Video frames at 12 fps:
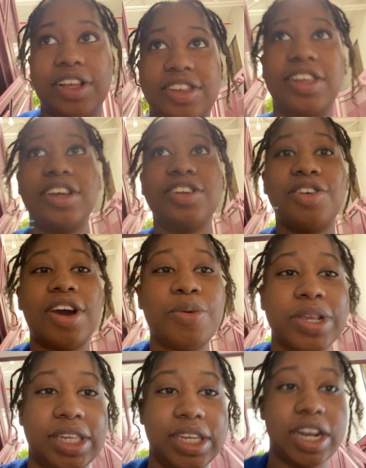So I know I
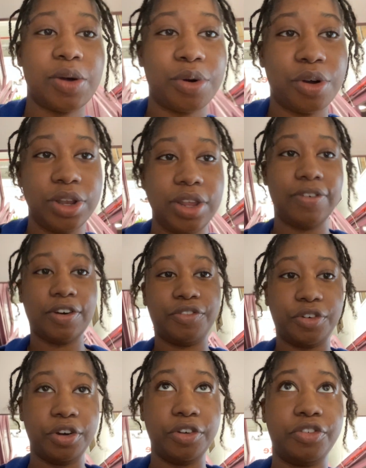was saying I was gonna leave at
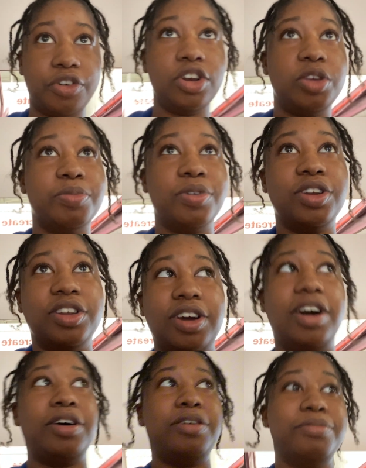four forty, but
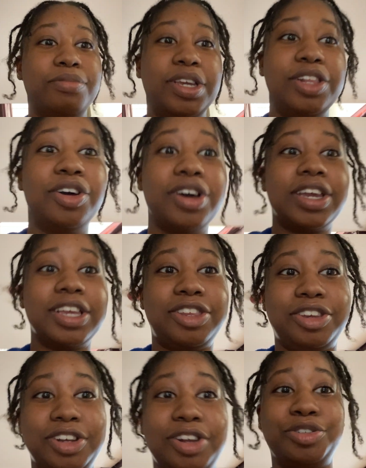um, it looks like it's
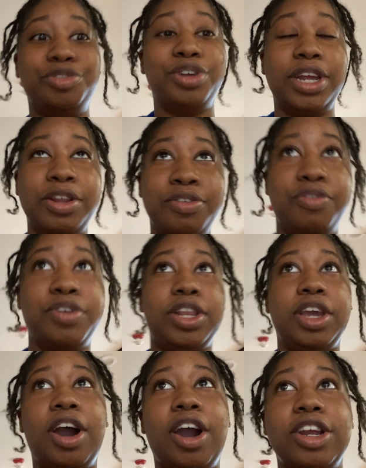gonna rain really
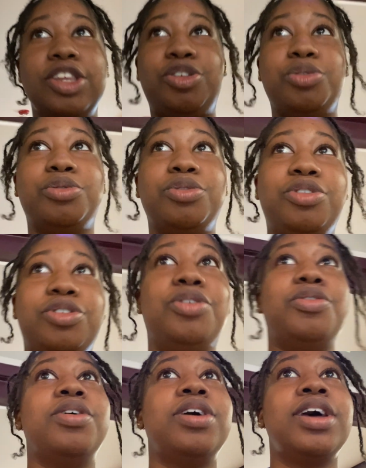hard soon, so
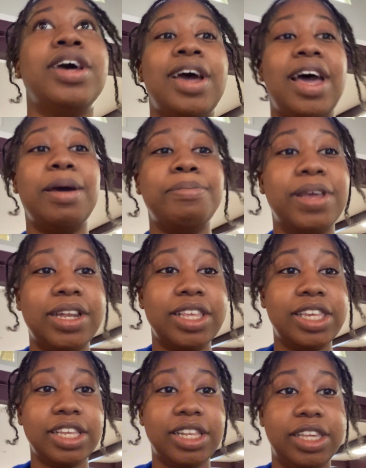I'm planning
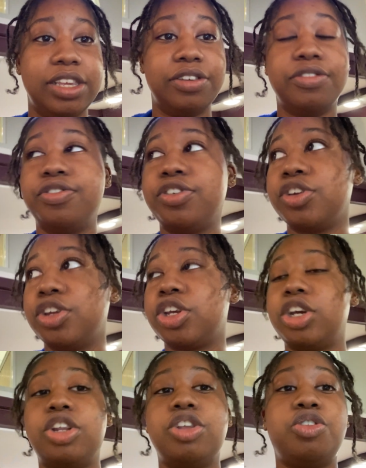to leave. So it's
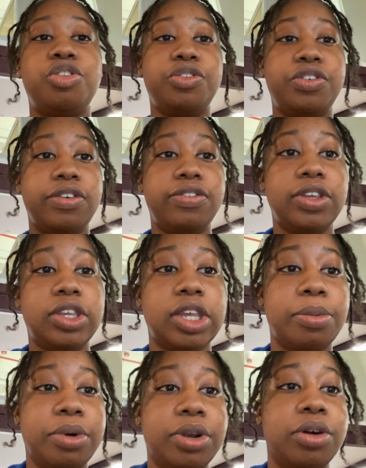gonna be three fifty, so
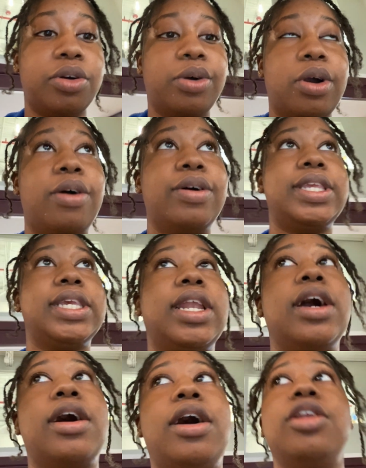I'm gonna go outside
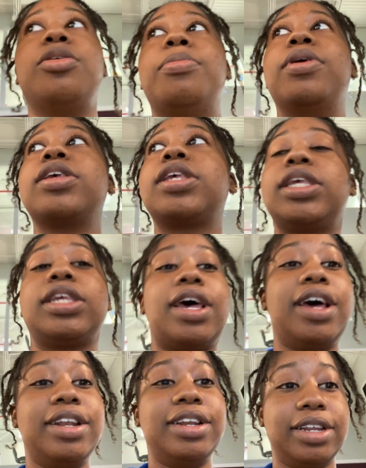and call the bus
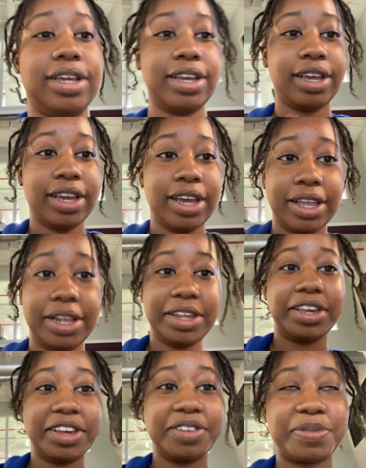and
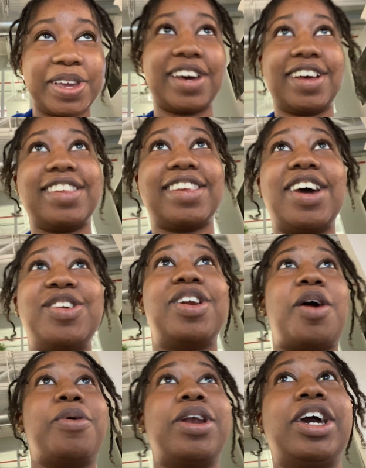leave, because I do
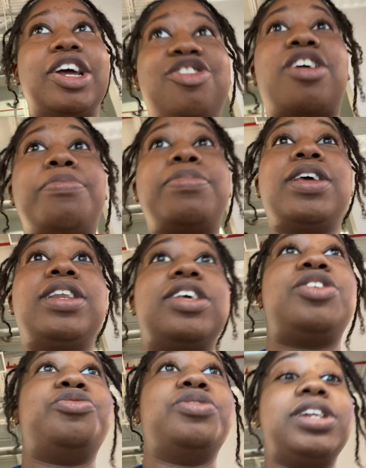not want to get chopped in
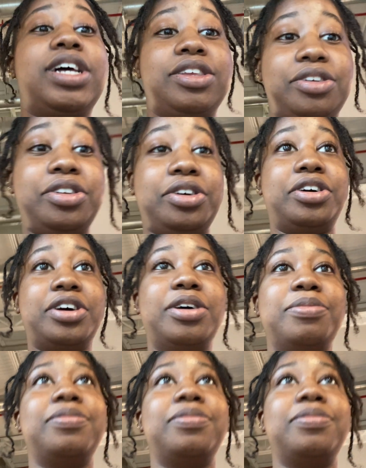this rain that's gonna come.